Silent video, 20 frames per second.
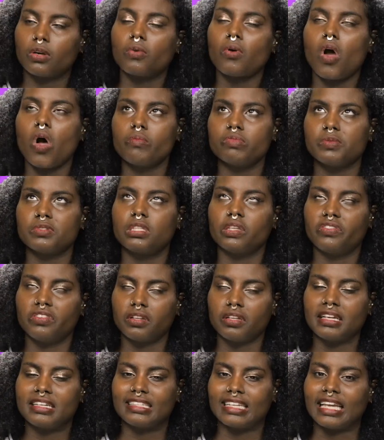Chrome
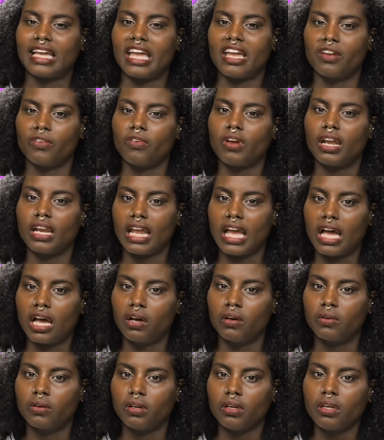specifically is like in right
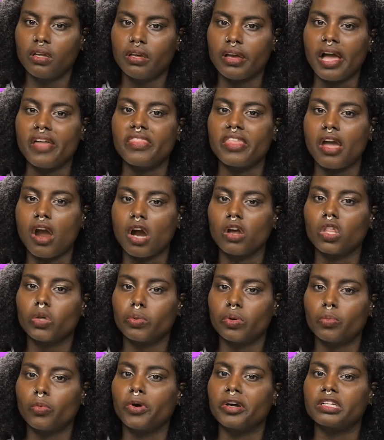now, and they are a
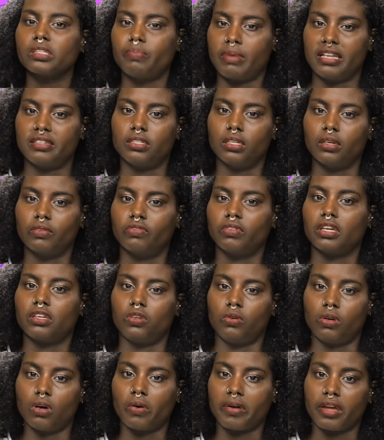little bit more expensive. Like
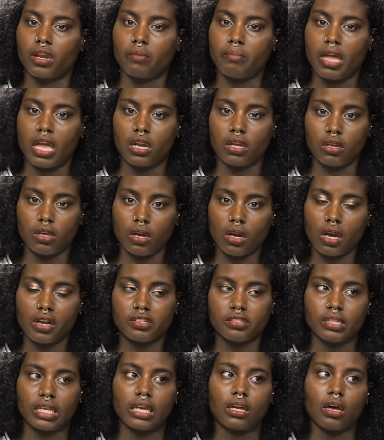you go get a manicure,
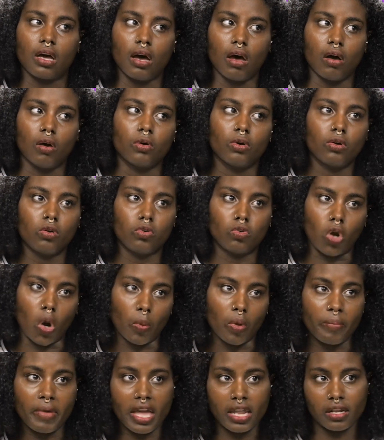it's like, oh,
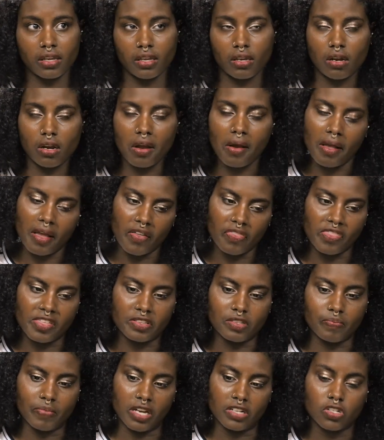normal manicure,
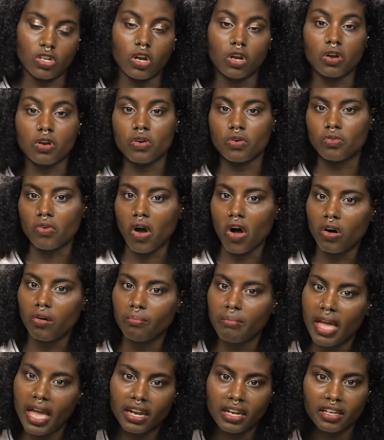this much.
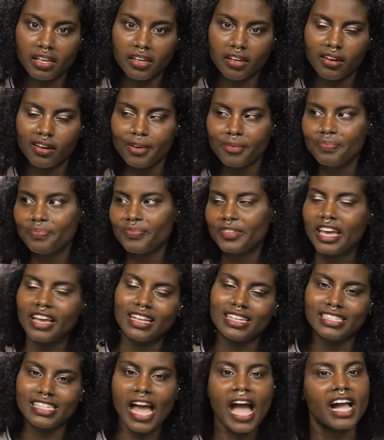Chrome manicure,
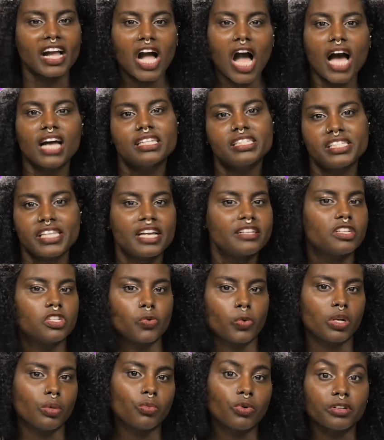tack on 10 to
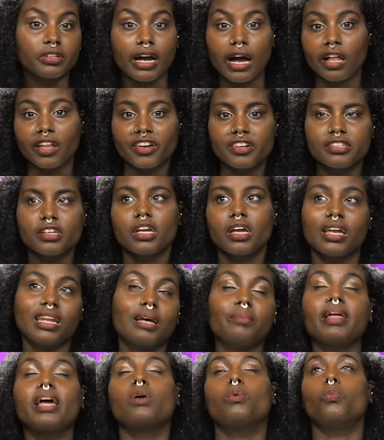20 more dollars. And
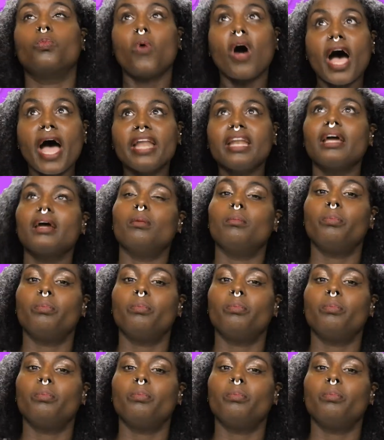I'm like, what?